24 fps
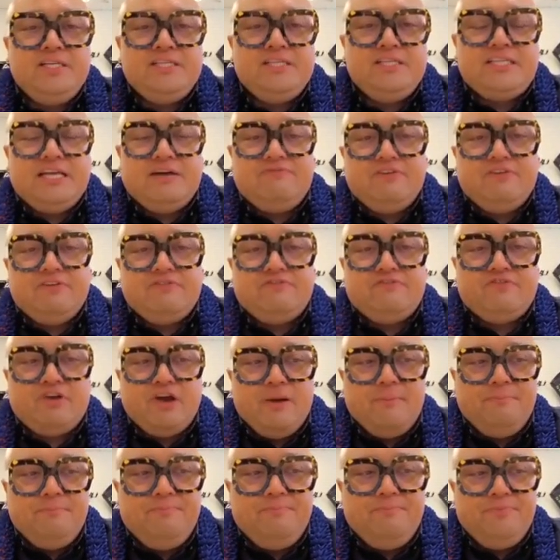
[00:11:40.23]
suffer
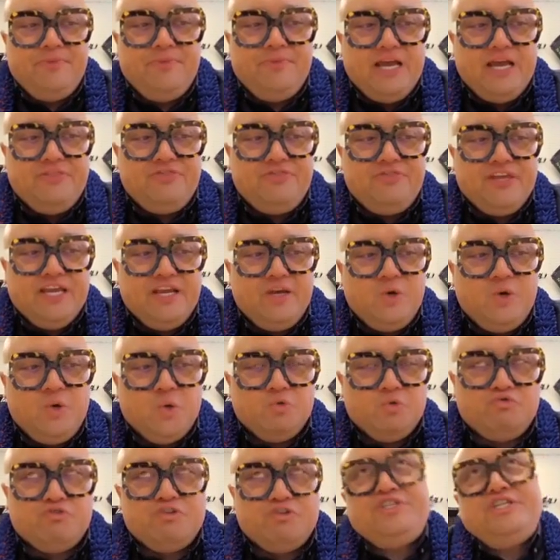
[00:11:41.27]
from a thing
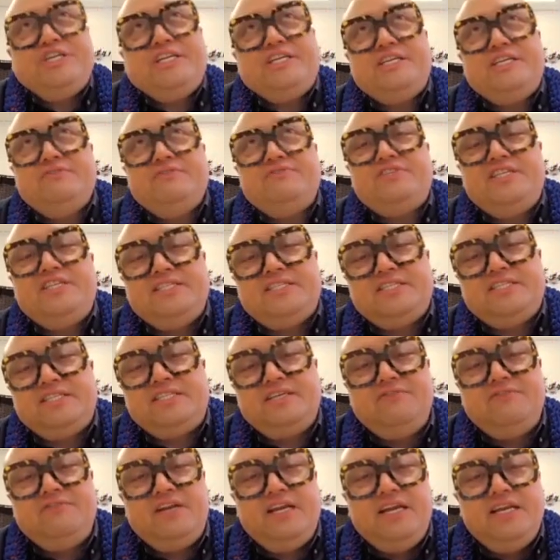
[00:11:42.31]
called rejective
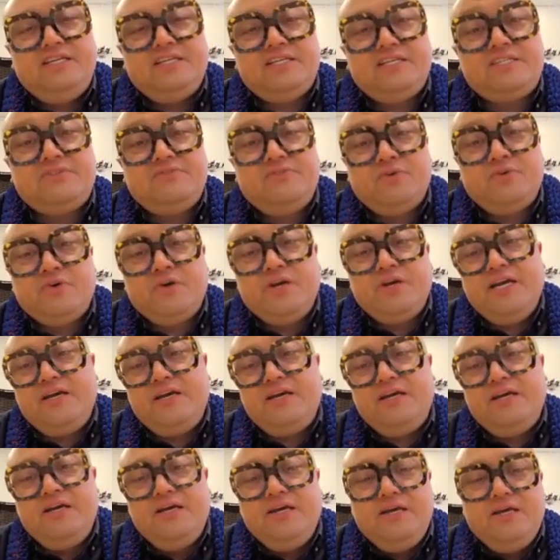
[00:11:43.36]
sensitivity
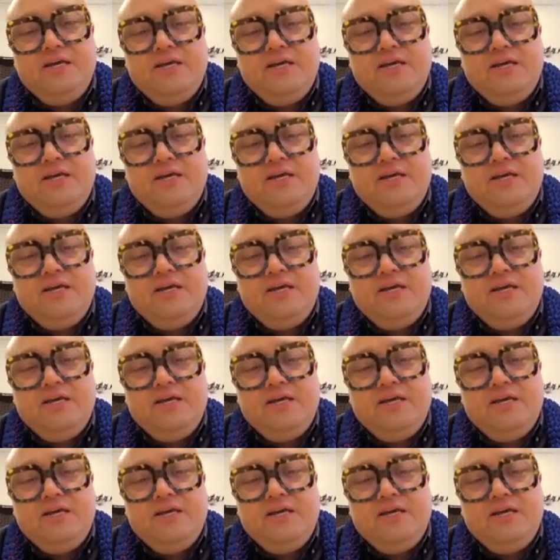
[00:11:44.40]
dysphoria,